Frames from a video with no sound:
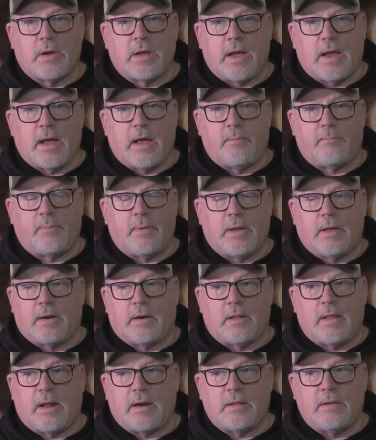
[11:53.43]
camp,
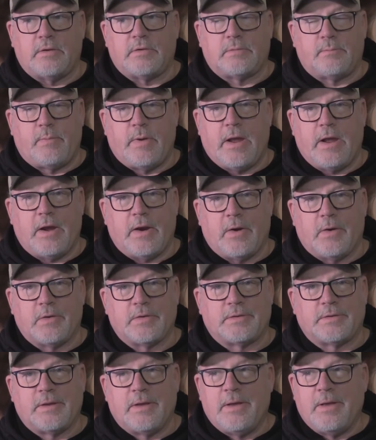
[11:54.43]
and a lot of these
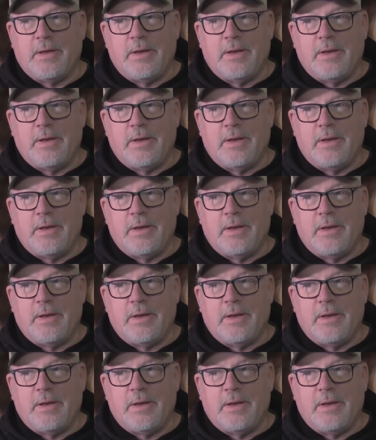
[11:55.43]
bears